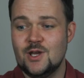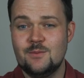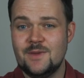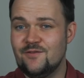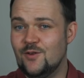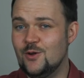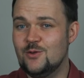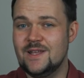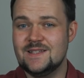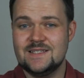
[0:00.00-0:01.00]
turn my
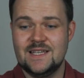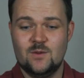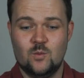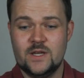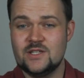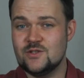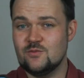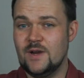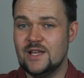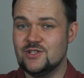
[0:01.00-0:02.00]
phone and see which
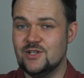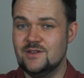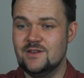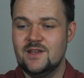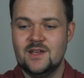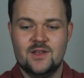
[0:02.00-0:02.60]
direction